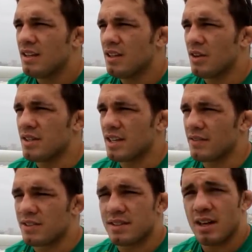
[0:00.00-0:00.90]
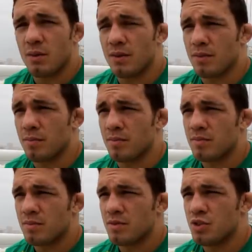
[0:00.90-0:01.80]
You know, he's gonna have to stay away from
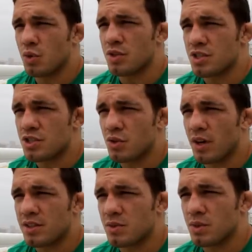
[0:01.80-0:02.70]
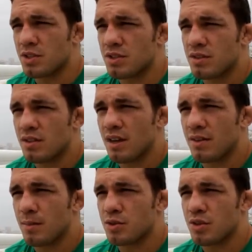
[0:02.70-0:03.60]
George's strengths, which
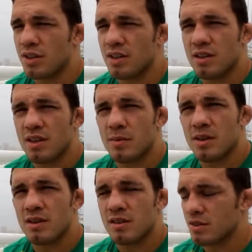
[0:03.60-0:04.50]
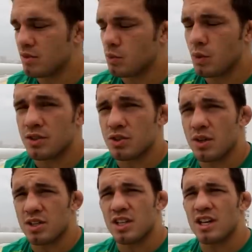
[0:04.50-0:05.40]
I'm sure him and
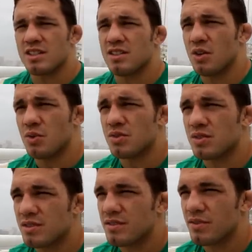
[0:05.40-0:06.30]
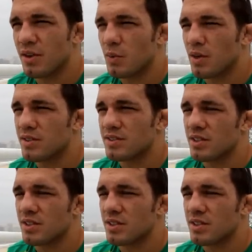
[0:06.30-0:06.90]
Ray Jackson knows very well.